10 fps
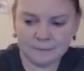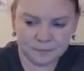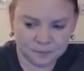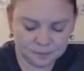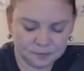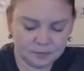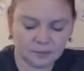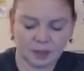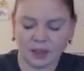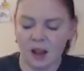
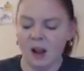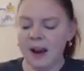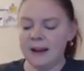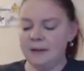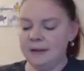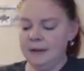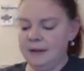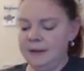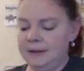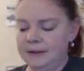All
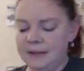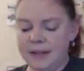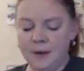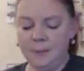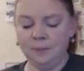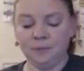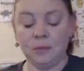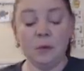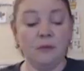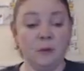right. So
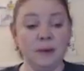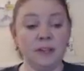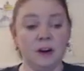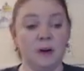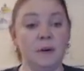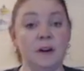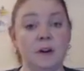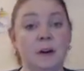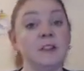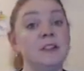before we start, we're going to
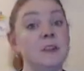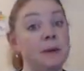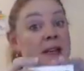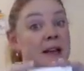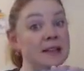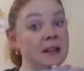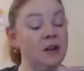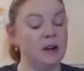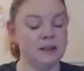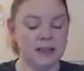do our Subitizing
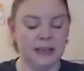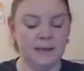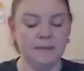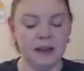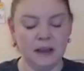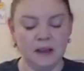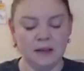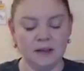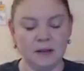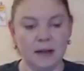cards again.
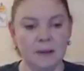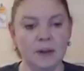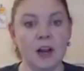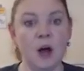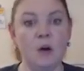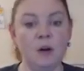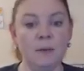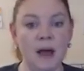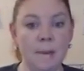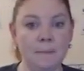So I'm going to hold them
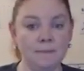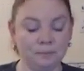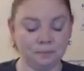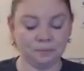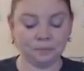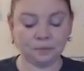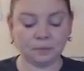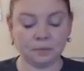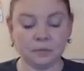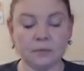up,
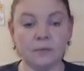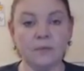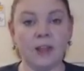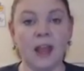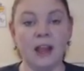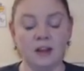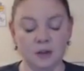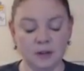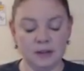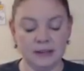and
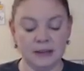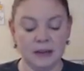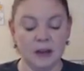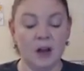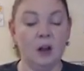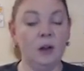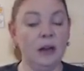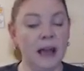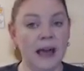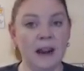you just look
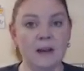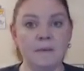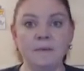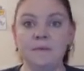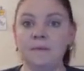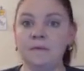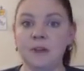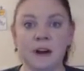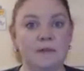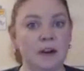at them.
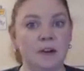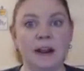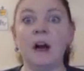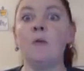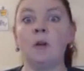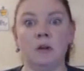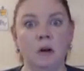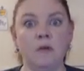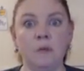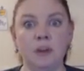Try to figure it out. We'll go
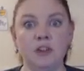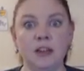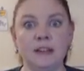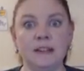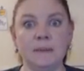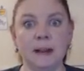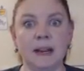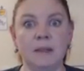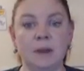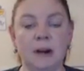over them in just a
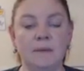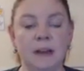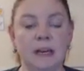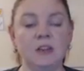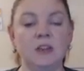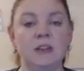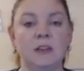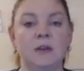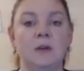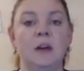minute when I'm finished.
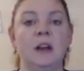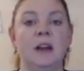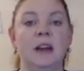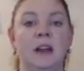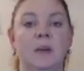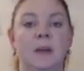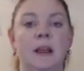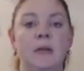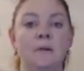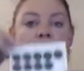So here we
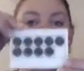go.